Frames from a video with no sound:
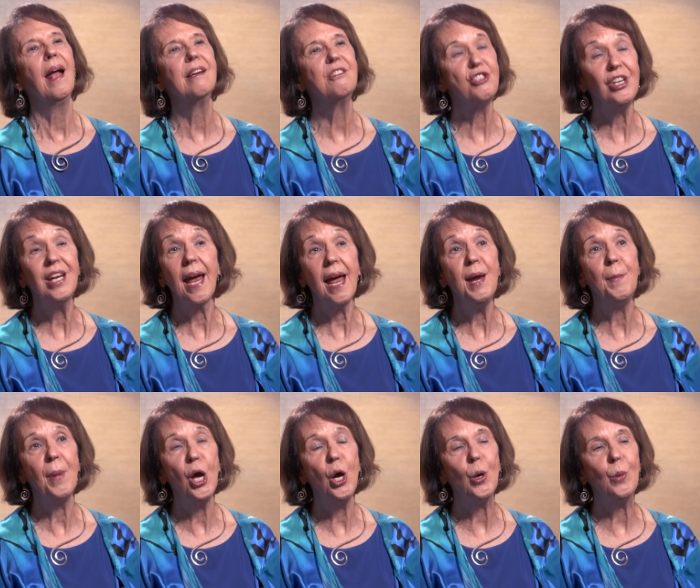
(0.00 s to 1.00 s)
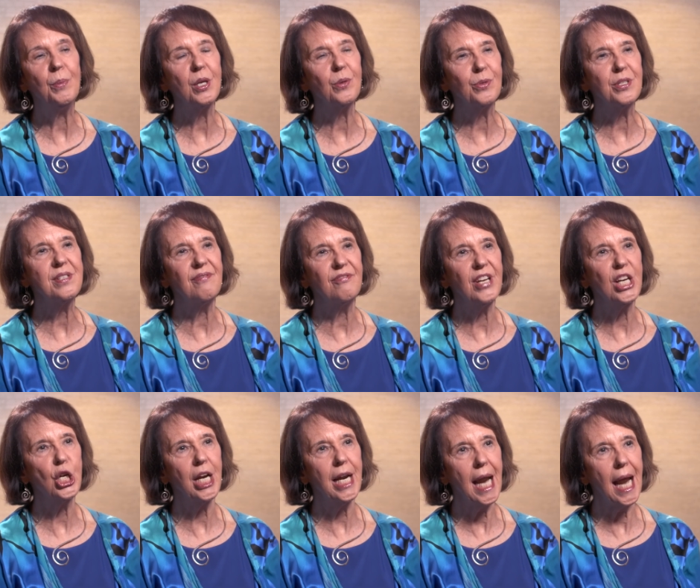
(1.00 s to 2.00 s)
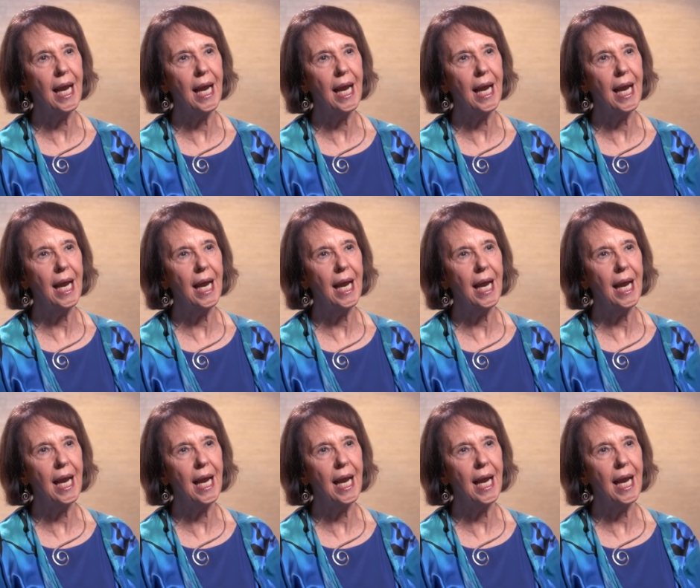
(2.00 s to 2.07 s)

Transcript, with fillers: And she came home and was very